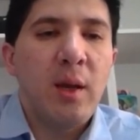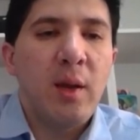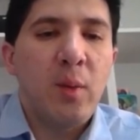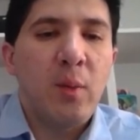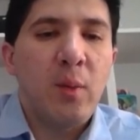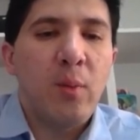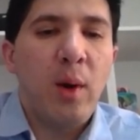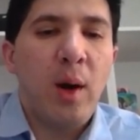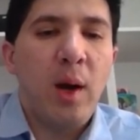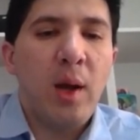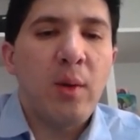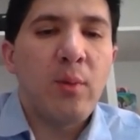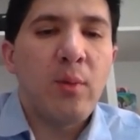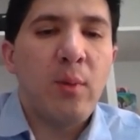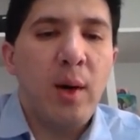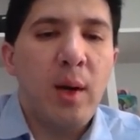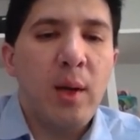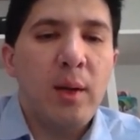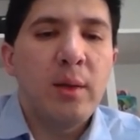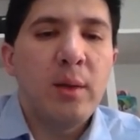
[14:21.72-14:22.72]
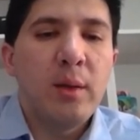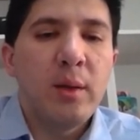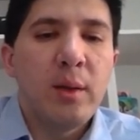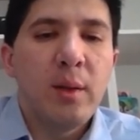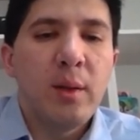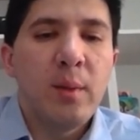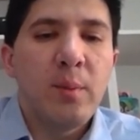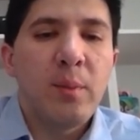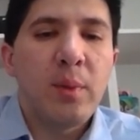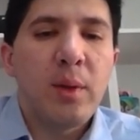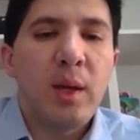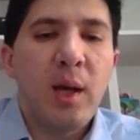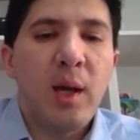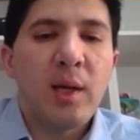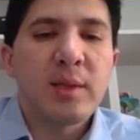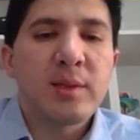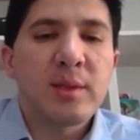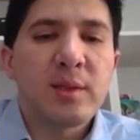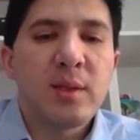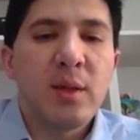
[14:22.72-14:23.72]
y1
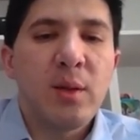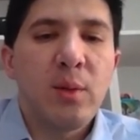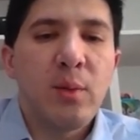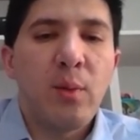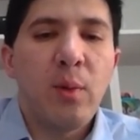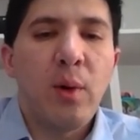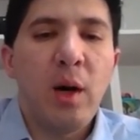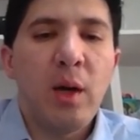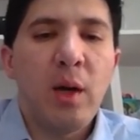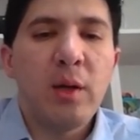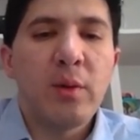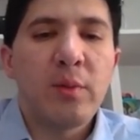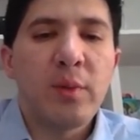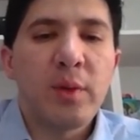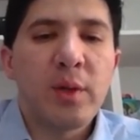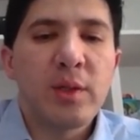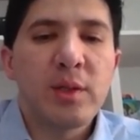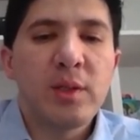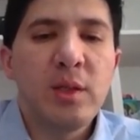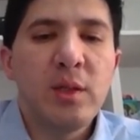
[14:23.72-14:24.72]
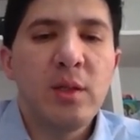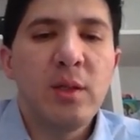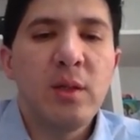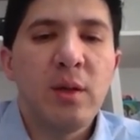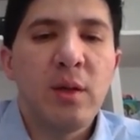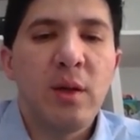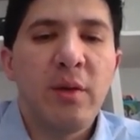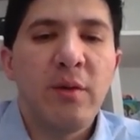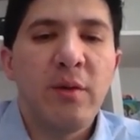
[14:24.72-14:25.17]
plus 1 over 2